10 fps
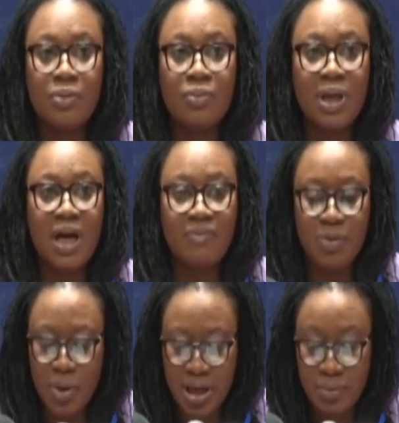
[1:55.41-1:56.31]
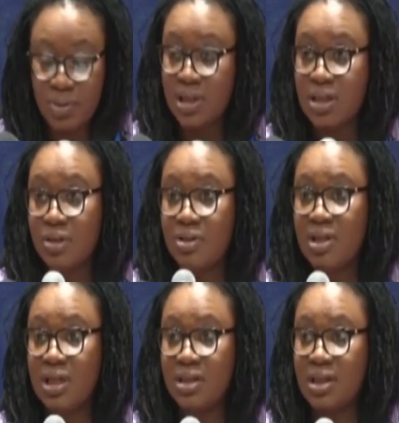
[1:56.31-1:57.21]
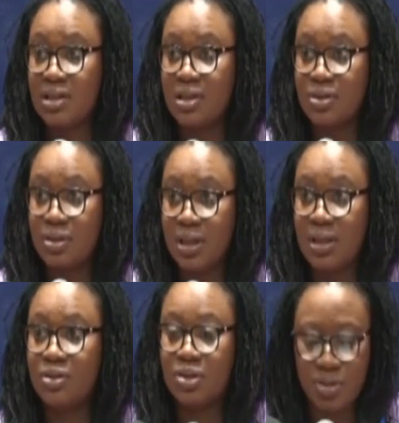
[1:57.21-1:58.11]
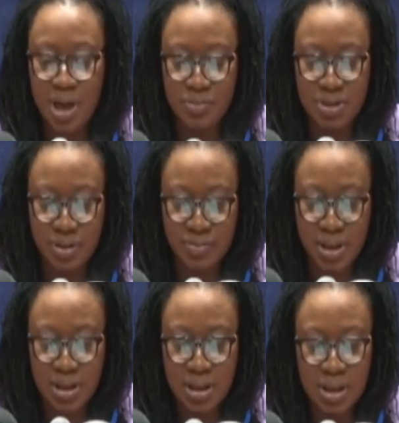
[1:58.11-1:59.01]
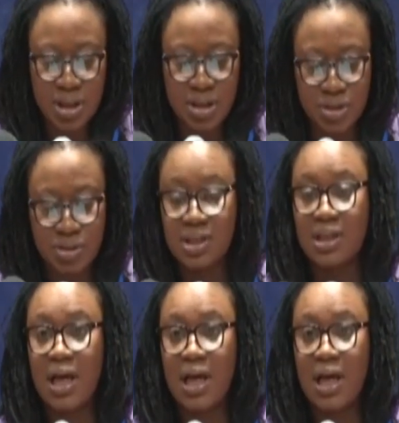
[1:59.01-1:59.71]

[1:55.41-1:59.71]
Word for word: We have been working with the security agencies today to try and resolve the issues in